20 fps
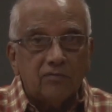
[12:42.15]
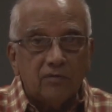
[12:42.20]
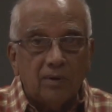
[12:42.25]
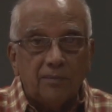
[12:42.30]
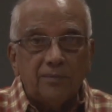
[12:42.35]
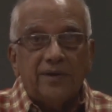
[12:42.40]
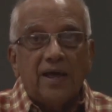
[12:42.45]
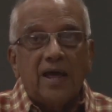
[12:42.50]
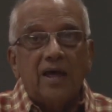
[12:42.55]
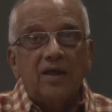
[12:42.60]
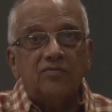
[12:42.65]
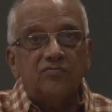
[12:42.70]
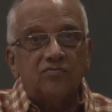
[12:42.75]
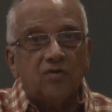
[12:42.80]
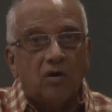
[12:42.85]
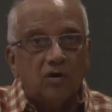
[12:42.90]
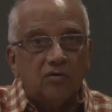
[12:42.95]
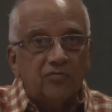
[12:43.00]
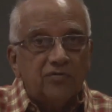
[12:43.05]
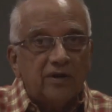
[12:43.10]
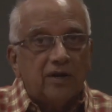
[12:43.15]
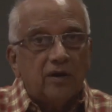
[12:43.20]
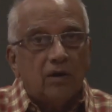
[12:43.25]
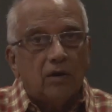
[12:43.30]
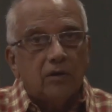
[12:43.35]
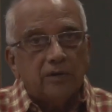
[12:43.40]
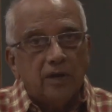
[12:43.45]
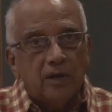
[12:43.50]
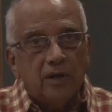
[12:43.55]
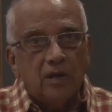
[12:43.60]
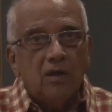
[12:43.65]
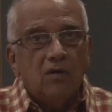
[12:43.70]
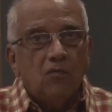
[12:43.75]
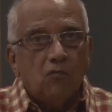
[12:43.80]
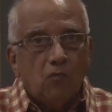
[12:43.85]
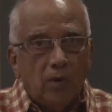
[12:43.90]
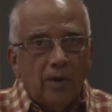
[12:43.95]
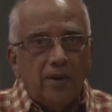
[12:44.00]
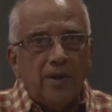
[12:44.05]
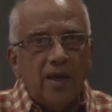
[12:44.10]
some dance songs and all that,
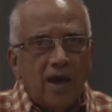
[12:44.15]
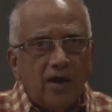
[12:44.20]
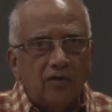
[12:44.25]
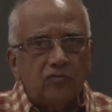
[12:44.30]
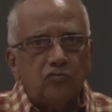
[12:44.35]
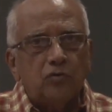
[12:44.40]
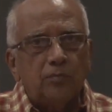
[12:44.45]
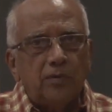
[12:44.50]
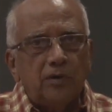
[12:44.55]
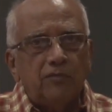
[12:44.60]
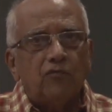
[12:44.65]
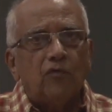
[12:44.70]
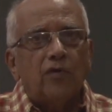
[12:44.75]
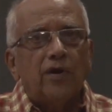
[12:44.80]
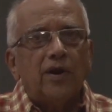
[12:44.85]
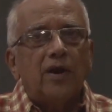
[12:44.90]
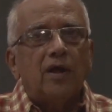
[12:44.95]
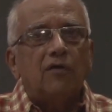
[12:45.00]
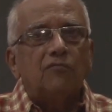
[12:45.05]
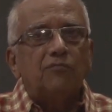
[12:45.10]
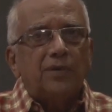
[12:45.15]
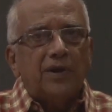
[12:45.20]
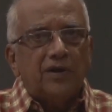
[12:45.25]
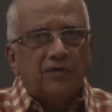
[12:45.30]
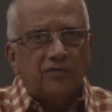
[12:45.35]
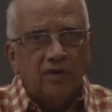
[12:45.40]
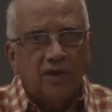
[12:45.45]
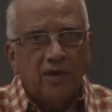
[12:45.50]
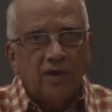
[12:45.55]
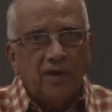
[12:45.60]
one has to be 4.5 minutes.